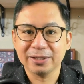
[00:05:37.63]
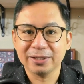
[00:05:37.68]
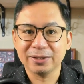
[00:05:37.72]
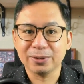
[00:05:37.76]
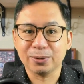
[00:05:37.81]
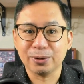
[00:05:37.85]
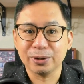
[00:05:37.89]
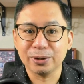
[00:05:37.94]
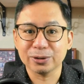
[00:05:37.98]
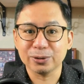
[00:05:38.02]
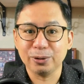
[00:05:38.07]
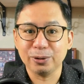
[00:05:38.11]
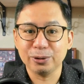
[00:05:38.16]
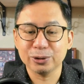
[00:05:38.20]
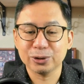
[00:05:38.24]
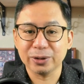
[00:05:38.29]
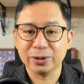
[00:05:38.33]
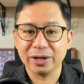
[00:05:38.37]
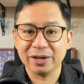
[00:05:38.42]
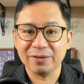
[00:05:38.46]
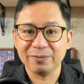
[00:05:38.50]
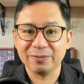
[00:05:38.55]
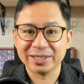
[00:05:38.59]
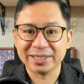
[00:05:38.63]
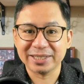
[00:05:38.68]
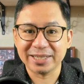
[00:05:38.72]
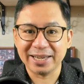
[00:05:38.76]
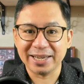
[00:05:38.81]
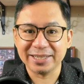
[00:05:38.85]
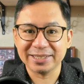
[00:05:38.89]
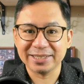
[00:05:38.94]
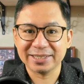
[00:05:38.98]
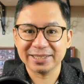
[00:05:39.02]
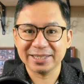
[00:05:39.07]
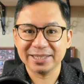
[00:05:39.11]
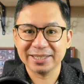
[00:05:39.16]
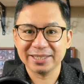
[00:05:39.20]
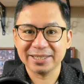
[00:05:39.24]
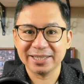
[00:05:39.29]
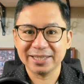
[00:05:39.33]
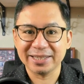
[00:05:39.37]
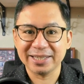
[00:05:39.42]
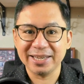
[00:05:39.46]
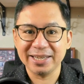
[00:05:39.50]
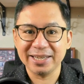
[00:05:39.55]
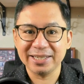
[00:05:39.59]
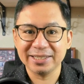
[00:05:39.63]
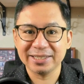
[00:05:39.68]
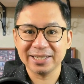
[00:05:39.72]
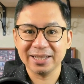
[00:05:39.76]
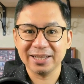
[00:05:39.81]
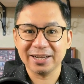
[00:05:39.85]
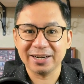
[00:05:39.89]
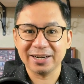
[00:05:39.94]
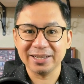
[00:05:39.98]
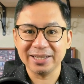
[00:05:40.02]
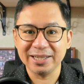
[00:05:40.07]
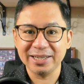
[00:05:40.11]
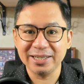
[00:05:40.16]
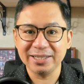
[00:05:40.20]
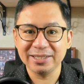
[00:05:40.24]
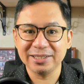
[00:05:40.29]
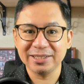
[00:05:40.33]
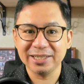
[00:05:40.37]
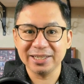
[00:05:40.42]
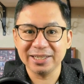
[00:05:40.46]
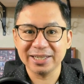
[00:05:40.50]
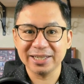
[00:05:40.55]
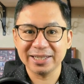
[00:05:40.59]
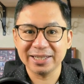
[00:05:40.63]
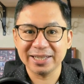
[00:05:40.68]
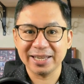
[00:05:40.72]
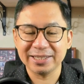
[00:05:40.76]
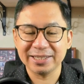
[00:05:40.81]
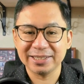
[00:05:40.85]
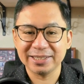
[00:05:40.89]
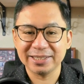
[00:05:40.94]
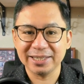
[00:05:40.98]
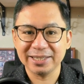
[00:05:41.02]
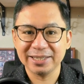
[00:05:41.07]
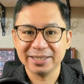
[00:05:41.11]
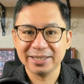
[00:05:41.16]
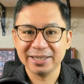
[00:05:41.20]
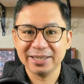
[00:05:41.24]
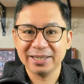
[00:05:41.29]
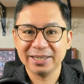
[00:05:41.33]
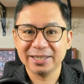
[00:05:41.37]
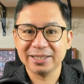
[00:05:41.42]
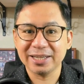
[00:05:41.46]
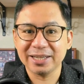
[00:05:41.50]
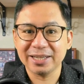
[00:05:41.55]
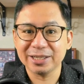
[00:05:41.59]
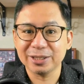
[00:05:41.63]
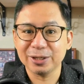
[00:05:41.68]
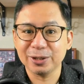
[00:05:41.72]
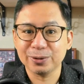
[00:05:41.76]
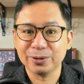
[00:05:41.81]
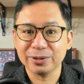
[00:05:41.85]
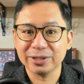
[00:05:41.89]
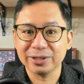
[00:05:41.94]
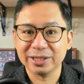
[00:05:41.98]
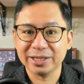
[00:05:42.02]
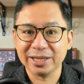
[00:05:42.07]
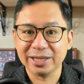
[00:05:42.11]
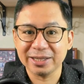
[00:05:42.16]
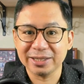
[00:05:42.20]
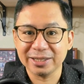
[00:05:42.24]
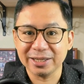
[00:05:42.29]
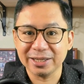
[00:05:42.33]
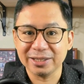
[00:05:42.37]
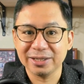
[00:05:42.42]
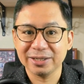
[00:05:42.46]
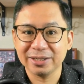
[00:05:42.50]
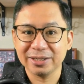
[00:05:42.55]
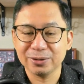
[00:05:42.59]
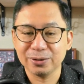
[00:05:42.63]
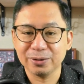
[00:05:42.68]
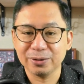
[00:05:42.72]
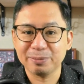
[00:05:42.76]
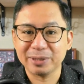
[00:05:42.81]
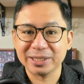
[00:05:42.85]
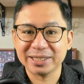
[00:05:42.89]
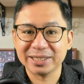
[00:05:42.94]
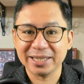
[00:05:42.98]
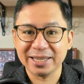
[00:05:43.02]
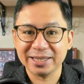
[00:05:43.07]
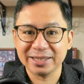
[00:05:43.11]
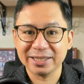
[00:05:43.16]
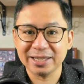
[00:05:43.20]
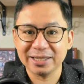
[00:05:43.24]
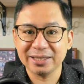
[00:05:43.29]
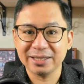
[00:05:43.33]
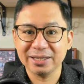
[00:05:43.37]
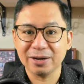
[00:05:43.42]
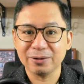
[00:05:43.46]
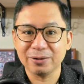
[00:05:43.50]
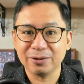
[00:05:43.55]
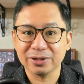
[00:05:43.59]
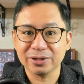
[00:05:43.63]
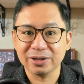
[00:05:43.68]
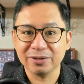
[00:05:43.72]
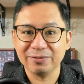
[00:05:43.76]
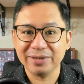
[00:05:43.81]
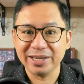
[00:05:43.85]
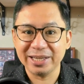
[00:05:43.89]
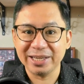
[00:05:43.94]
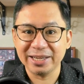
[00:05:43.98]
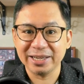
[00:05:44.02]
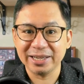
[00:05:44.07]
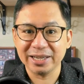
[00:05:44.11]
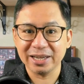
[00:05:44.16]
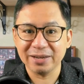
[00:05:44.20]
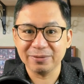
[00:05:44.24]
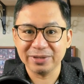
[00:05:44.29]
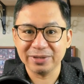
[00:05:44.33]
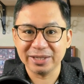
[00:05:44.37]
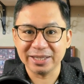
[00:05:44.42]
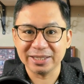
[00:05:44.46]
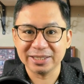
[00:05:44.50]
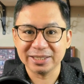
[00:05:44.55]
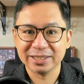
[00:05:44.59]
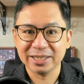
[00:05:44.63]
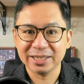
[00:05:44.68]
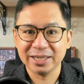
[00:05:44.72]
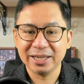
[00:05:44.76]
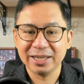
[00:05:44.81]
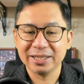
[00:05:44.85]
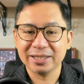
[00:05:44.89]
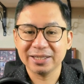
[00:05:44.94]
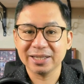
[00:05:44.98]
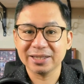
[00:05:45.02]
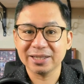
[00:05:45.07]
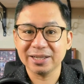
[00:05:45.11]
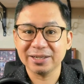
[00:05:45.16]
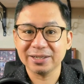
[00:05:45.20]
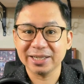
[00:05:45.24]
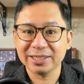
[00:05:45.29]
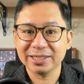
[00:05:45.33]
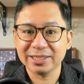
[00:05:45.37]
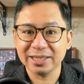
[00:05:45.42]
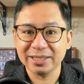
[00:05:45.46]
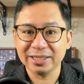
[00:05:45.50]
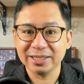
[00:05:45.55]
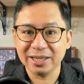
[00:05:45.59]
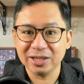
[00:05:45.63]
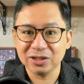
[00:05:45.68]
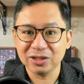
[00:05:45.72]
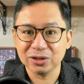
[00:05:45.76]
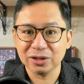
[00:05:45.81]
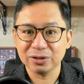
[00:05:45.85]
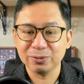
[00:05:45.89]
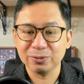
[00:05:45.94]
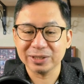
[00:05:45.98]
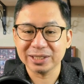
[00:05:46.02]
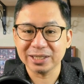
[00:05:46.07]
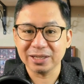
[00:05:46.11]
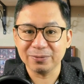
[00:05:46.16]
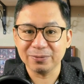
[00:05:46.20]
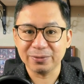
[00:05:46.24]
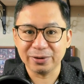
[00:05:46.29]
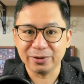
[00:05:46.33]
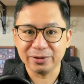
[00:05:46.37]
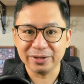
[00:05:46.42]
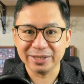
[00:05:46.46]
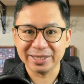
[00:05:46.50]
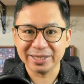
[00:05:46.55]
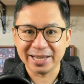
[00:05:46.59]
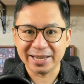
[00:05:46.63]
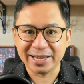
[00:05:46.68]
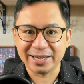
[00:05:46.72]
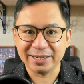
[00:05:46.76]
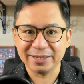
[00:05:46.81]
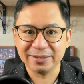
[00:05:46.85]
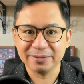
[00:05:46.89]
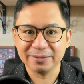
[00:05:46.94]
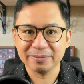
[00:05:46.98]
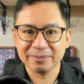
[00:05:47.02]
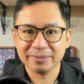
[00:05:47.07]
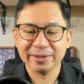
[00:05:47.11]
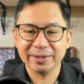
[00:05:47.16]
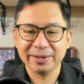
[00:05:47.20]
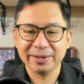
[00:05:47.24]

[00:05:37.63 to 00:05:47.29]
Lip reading: The court also emphasized that Hazel, Arlene, Jean, and Nancy neither contended nor presented countervailing evidence that their resignation was involuntary.